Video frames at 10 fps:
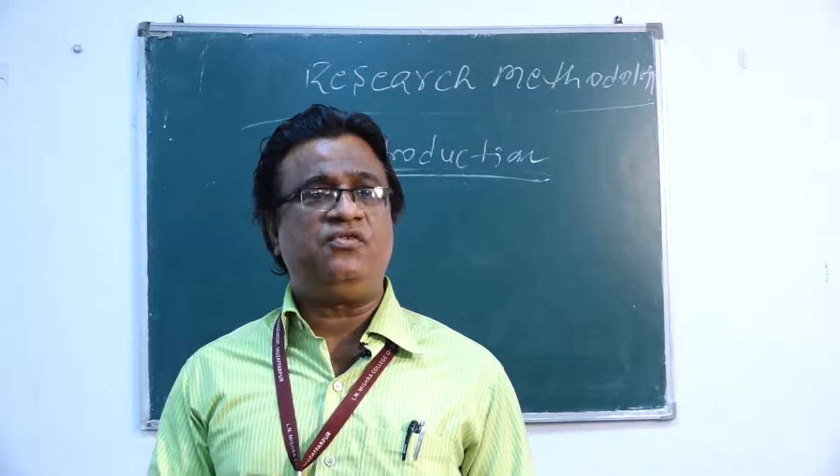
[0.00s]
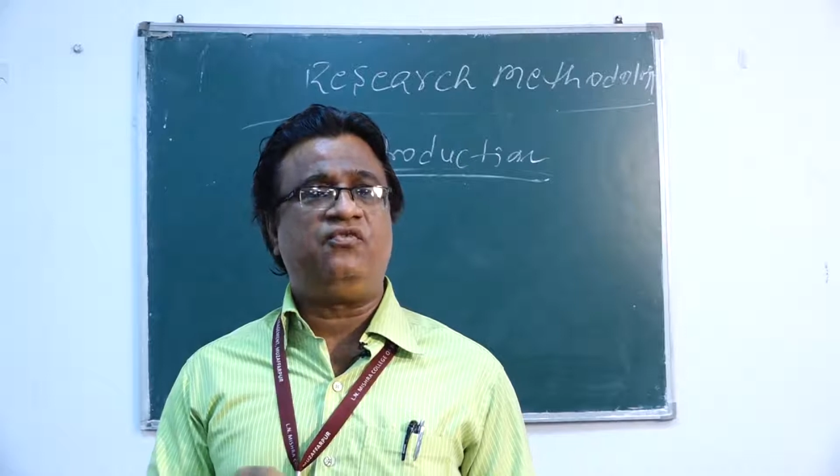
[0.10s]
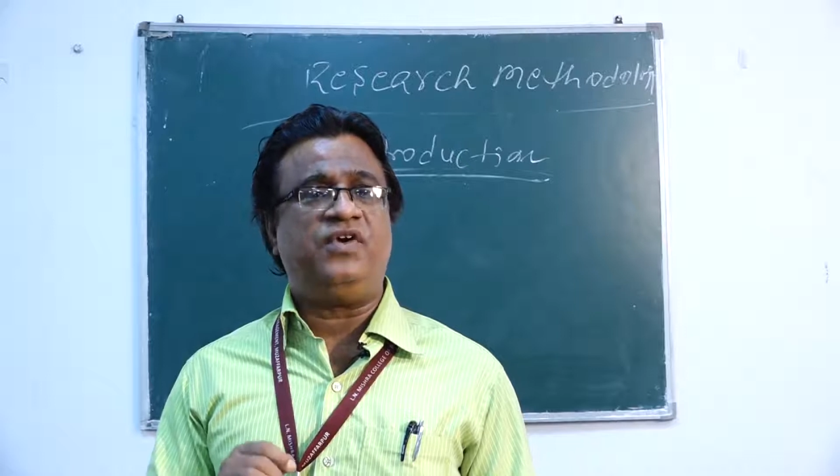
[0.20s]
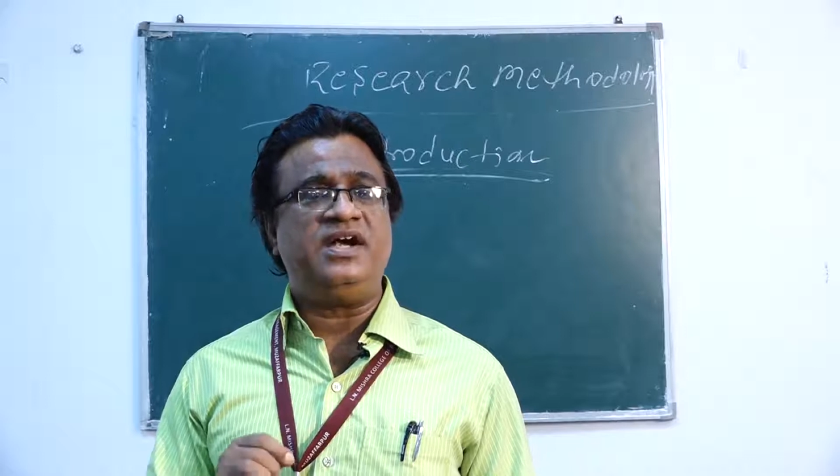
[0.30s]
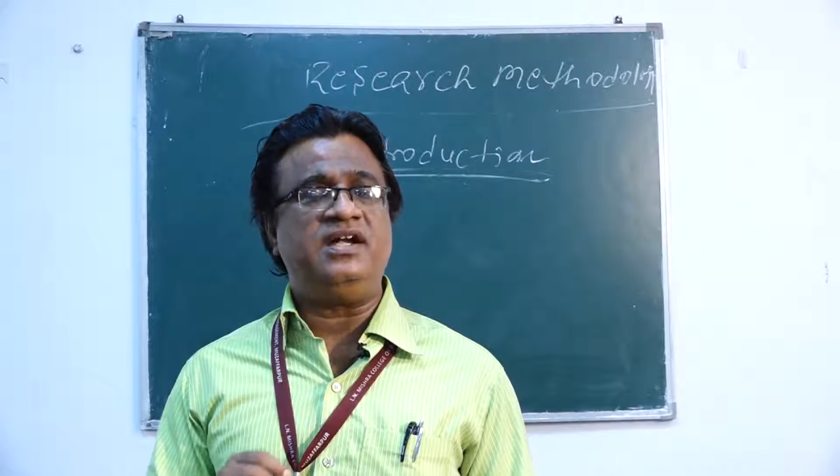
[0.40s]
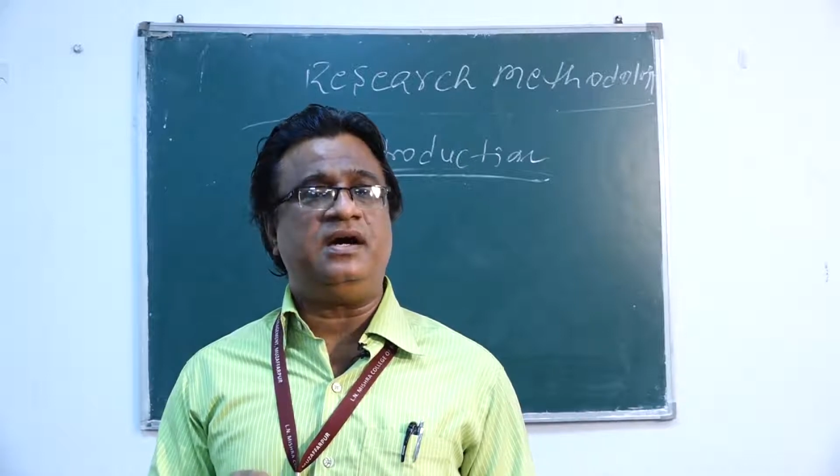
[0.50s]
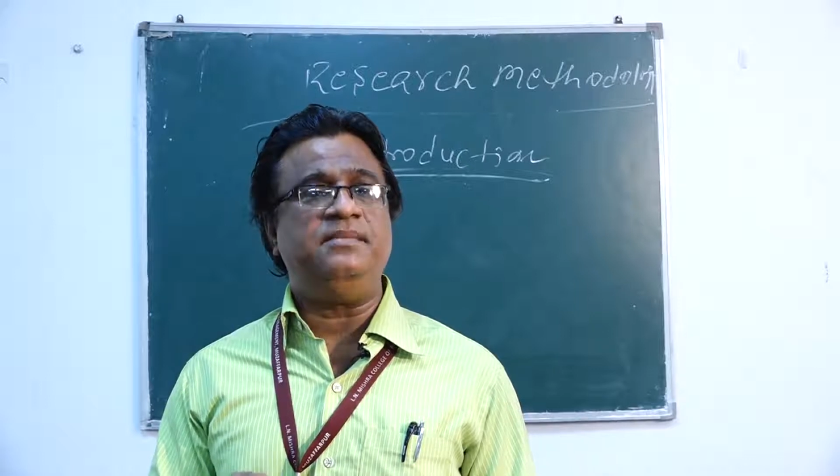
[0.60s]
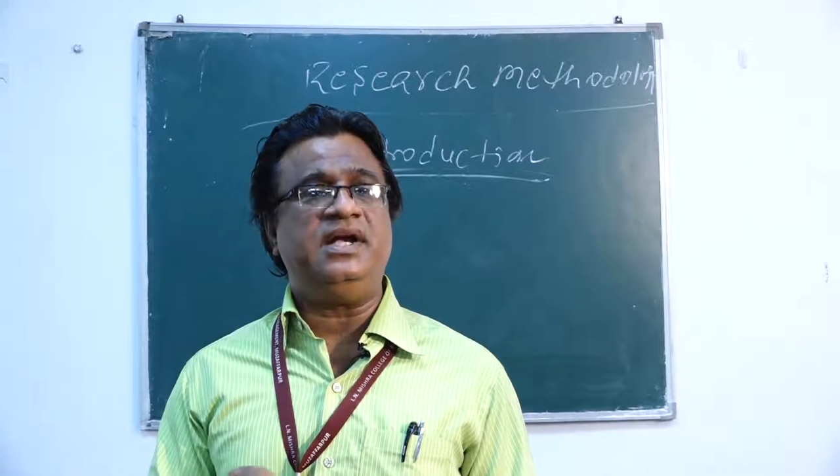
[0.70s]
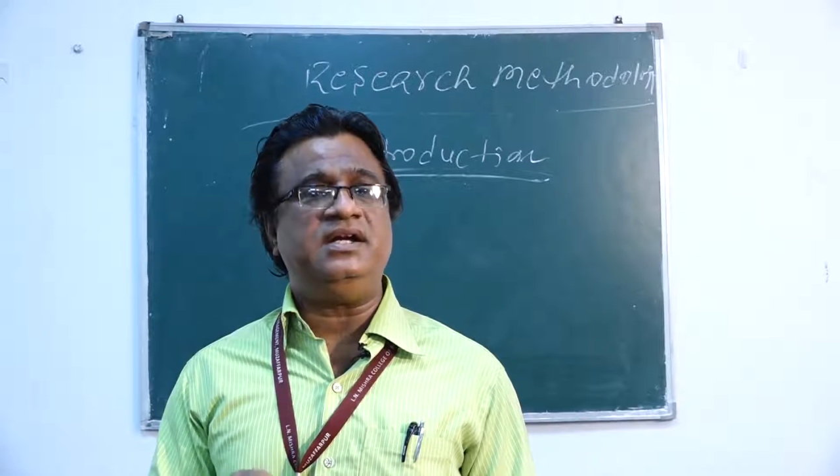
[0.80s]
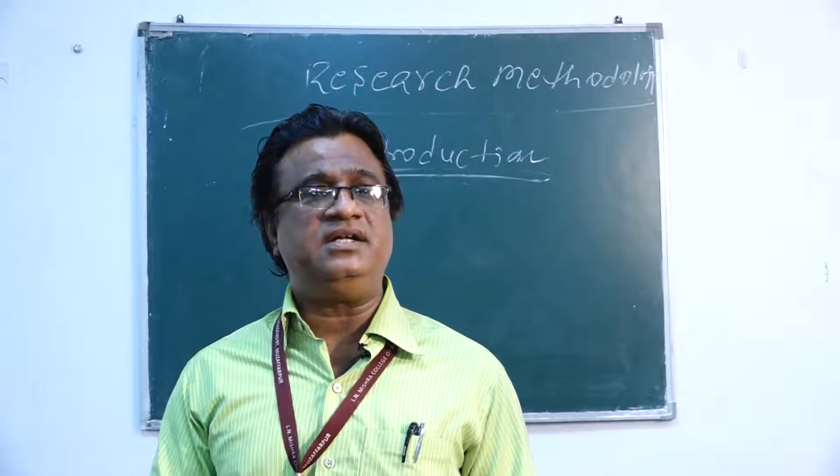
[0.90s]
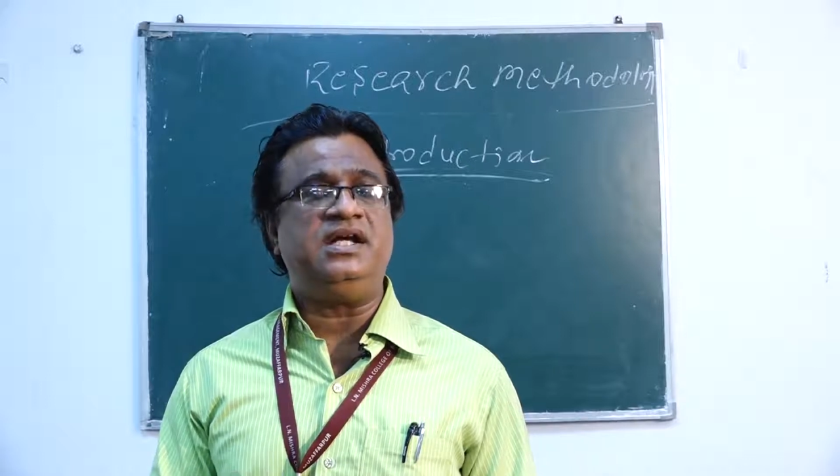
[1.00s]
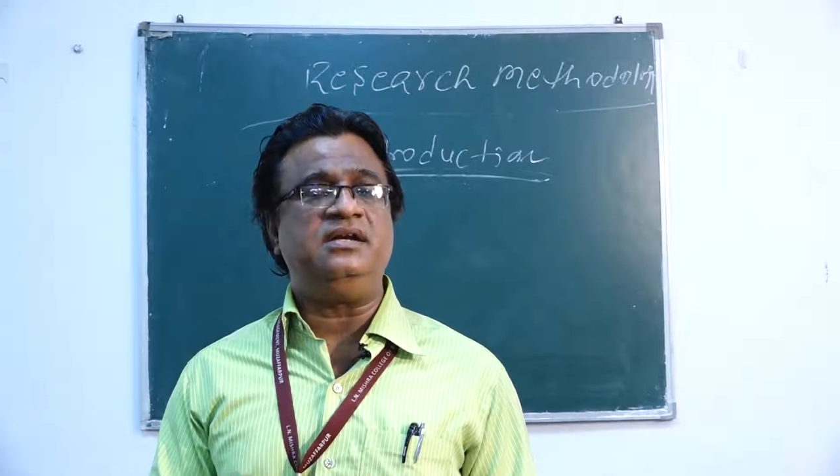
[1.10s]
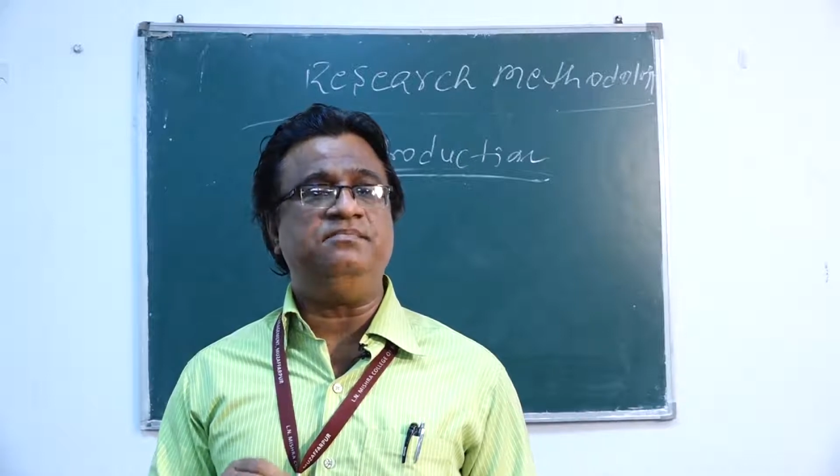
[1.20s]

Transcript: fundamental